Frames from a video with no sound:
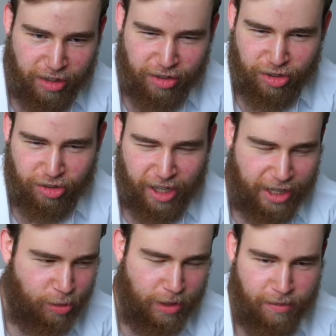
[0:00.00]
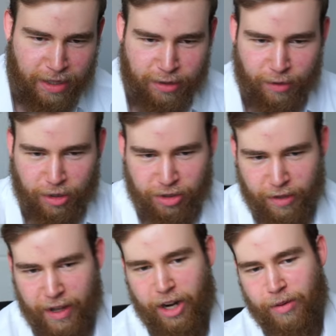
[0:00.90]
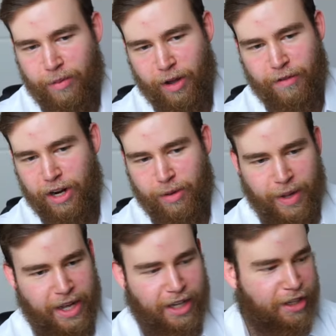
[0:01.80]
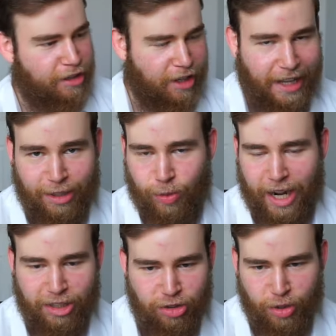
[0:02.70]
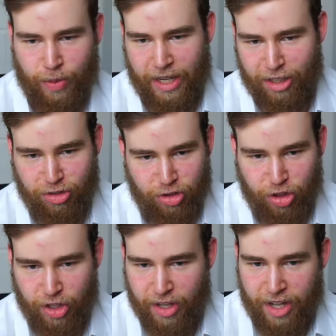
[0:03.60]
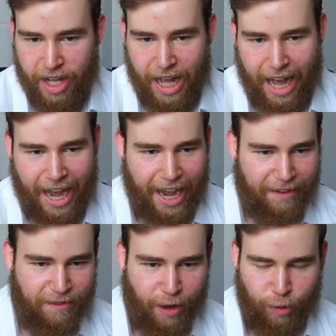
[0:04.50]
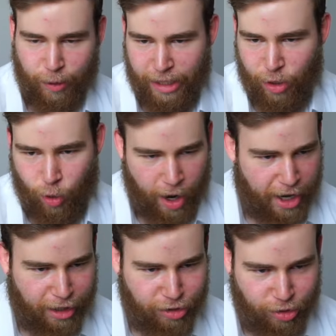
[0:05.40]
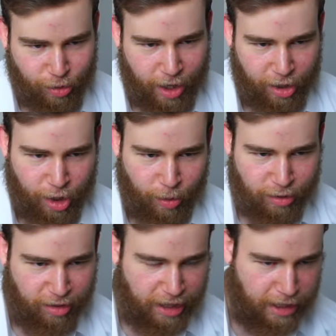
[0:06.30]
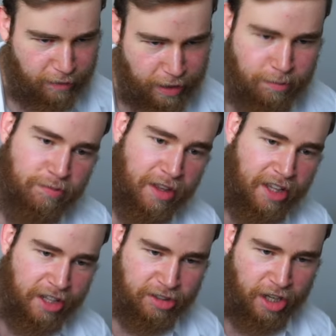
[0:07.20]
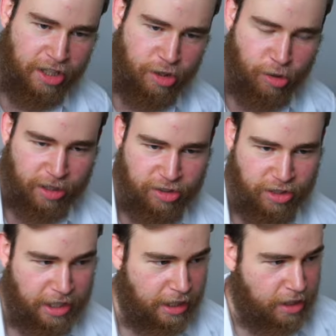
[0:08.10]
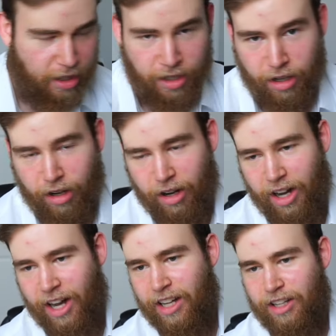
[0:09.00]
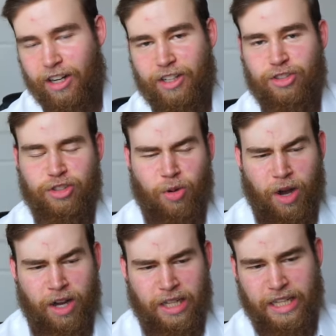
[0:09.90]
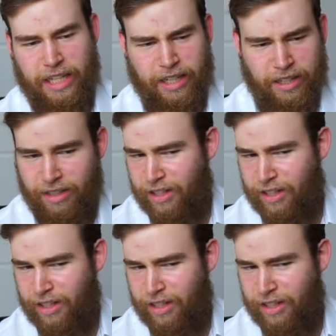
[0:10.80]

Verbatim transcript: Is it just like a remixed version of, Aram- of Aramaic? That's what I assume it is. I've never really read it, so I don't know what to think of it. Thoughts on New York City? Oh, oh it's so ugly.